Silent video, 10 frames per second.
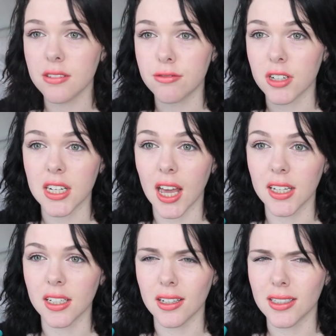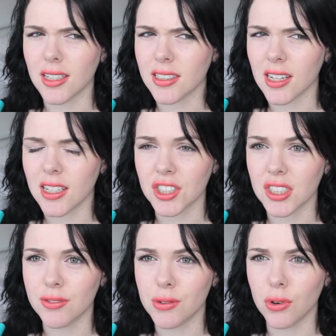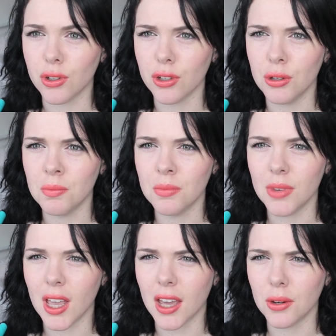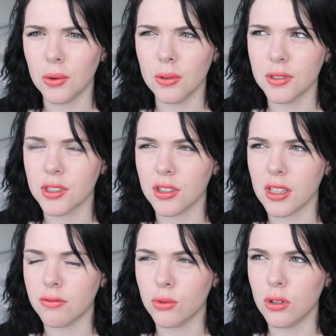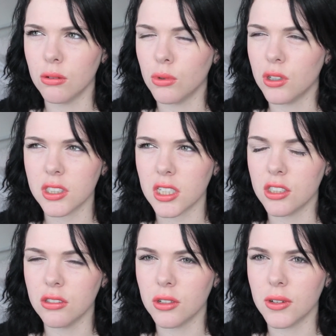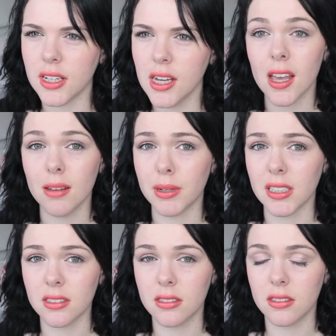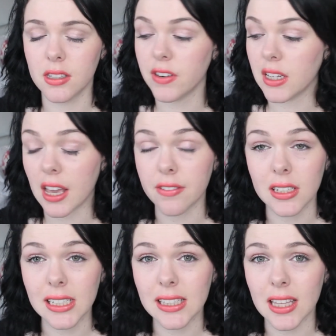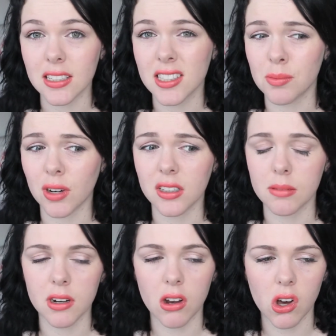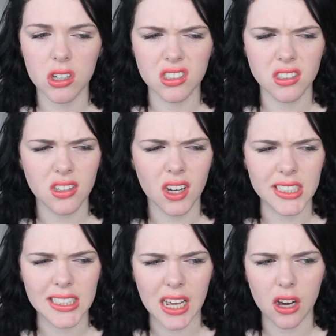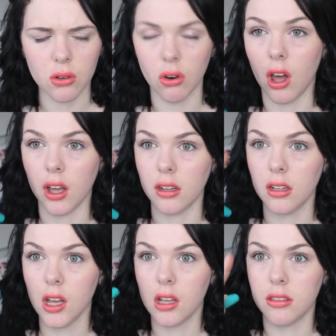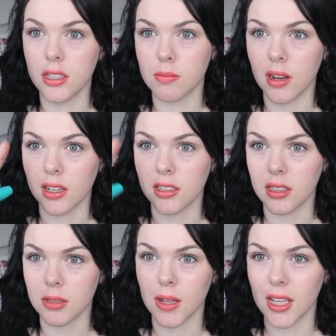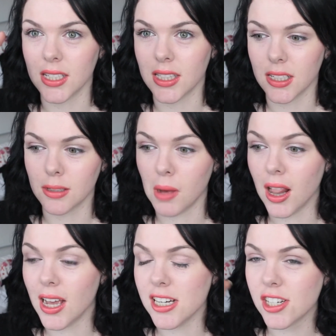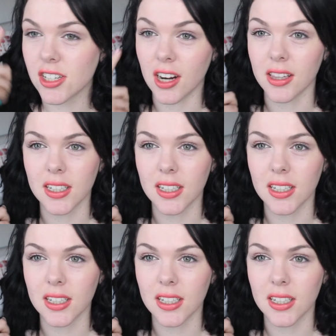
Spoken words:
freaking hated it. It doesn't actually give you volume at all, so therefore what are you doing? But it definitely gave length and it separated them a lot, and you can kind of tell like there's my lash, there's my lash, there's my lash kind of